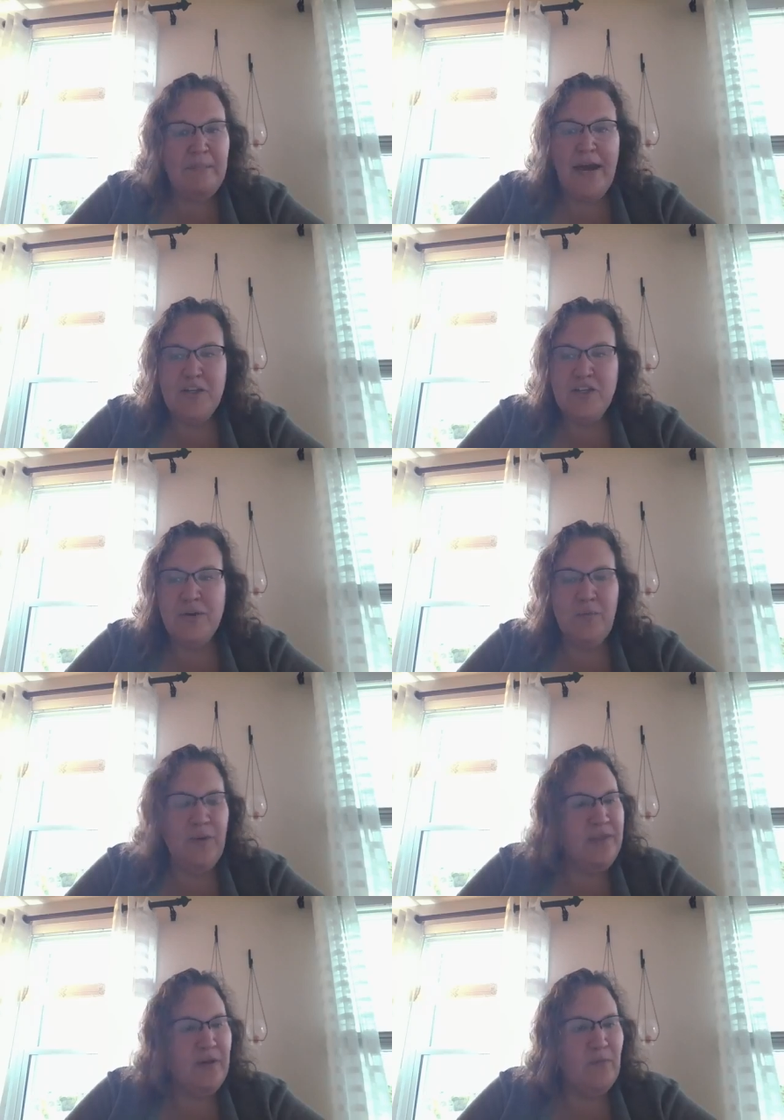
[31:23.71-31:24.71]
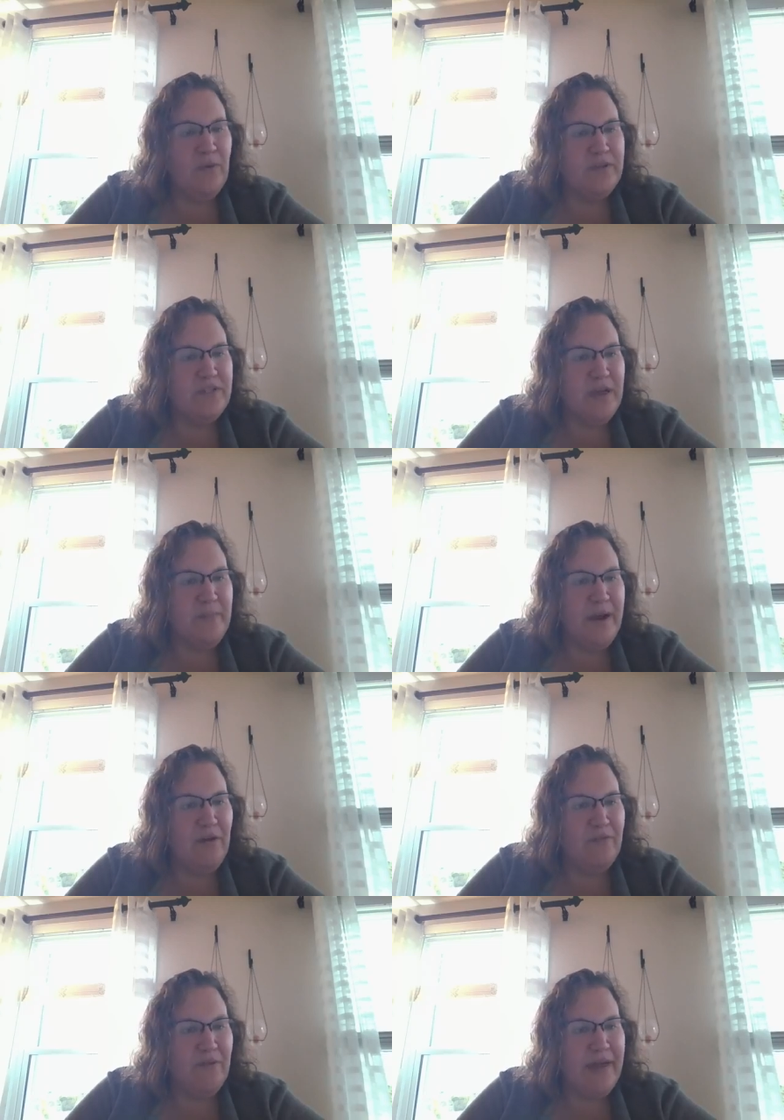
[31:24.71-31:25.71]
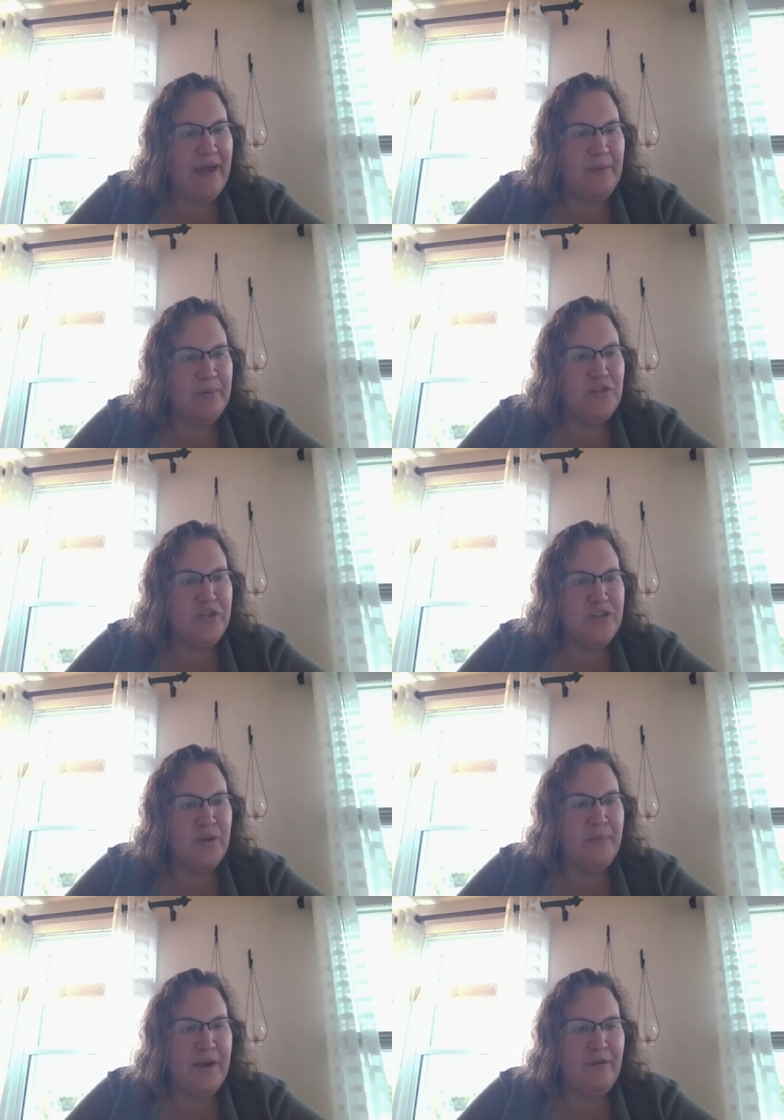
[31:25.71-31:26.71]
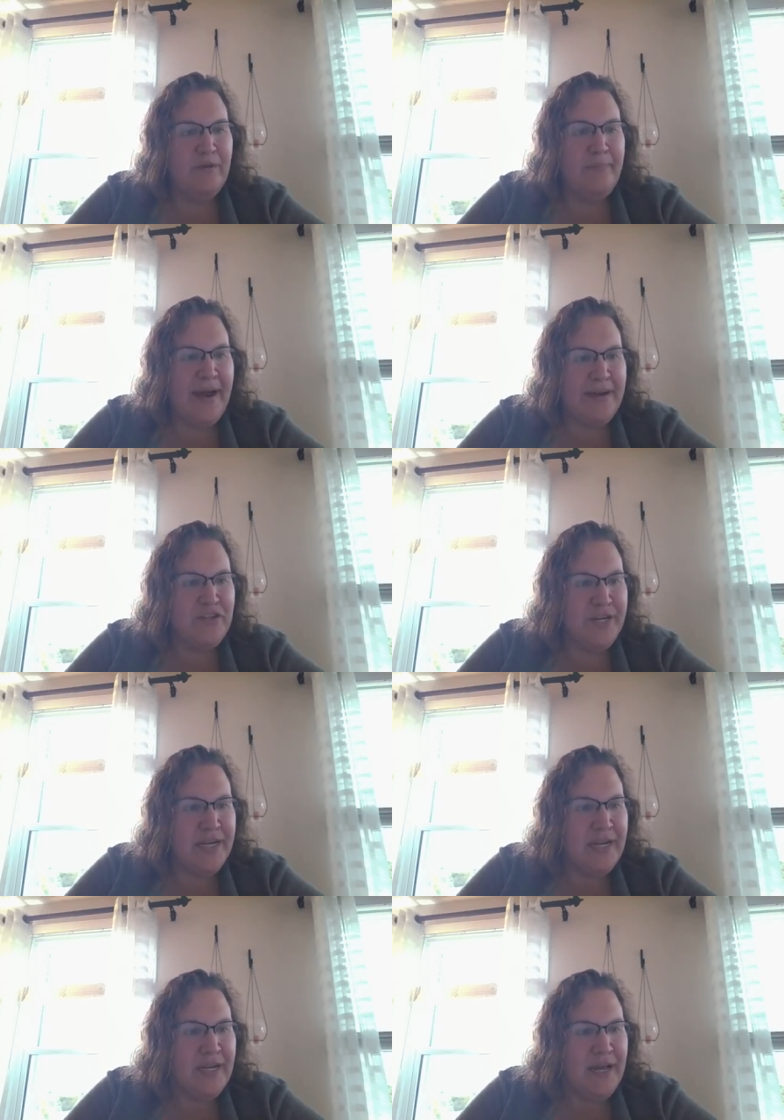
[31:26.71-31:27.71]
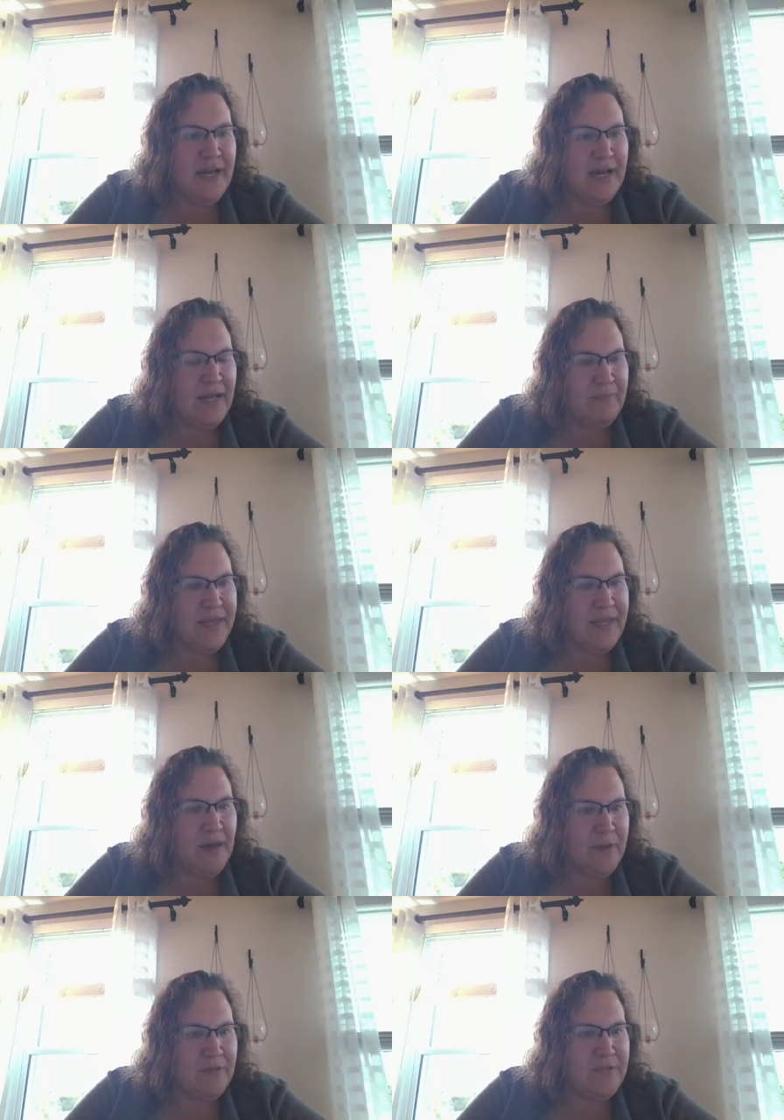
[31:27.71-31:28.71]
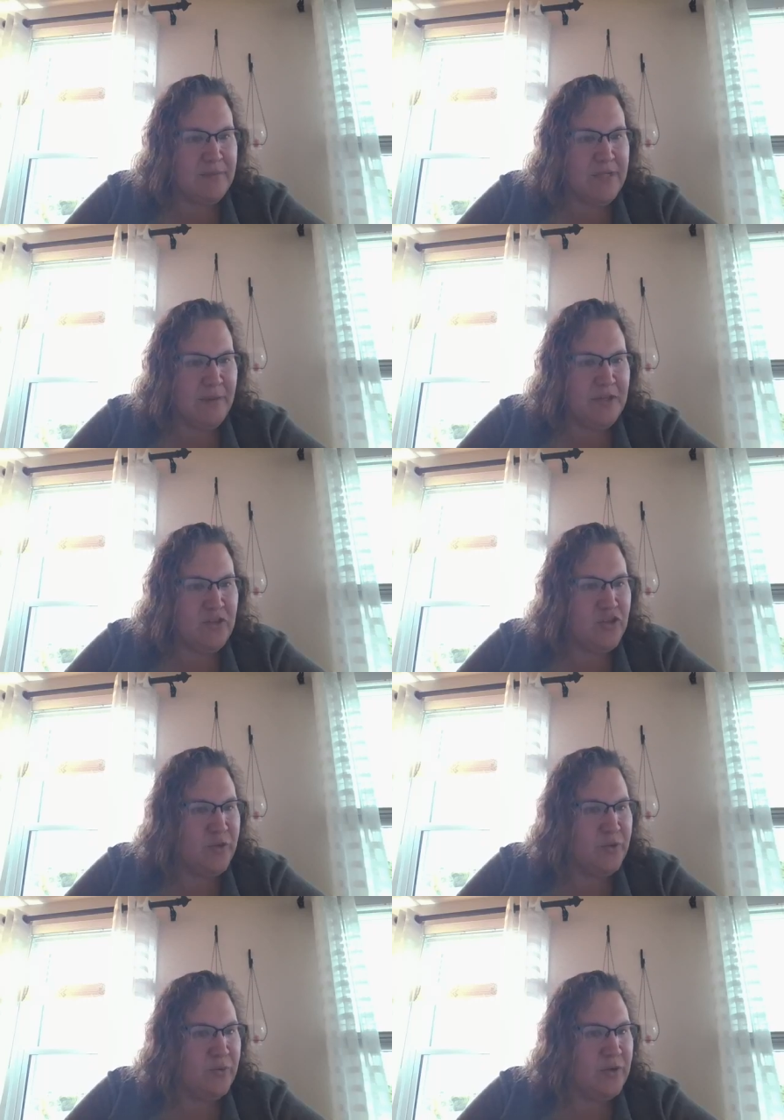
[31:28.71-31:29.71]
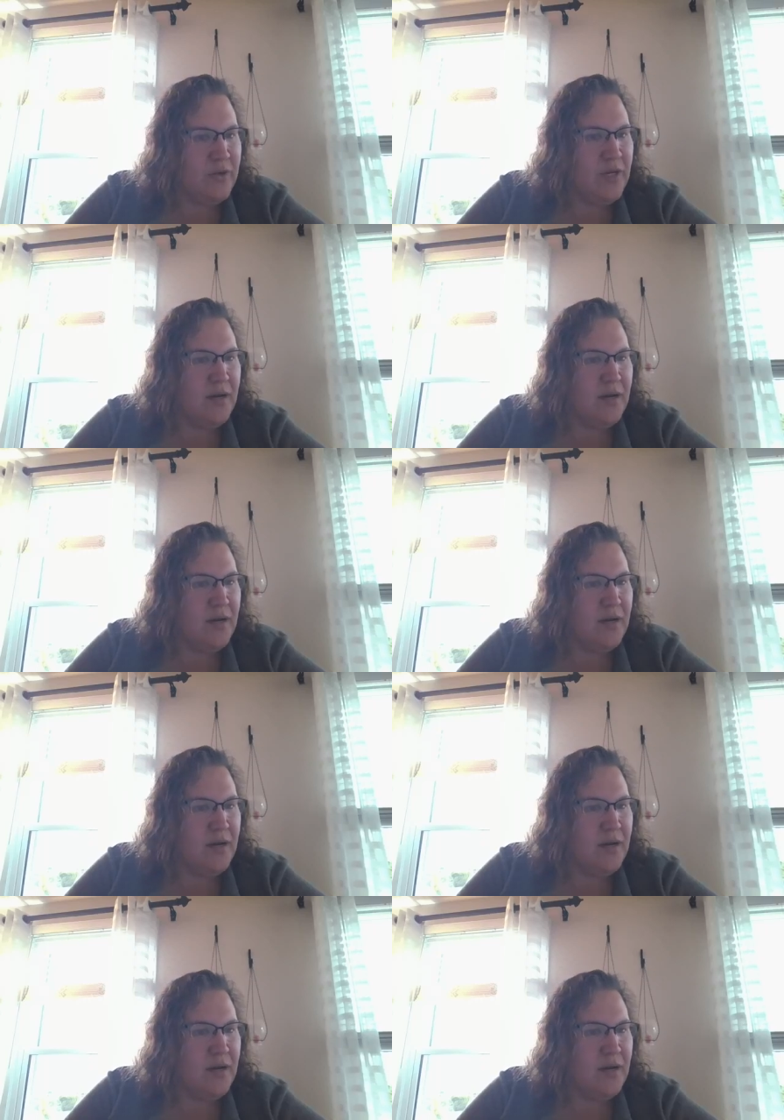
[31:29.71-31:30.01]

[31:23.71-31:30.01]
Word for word: I'm not sure when the awards come out for that, Patricia, but I would imagine um, they come out sometime in June.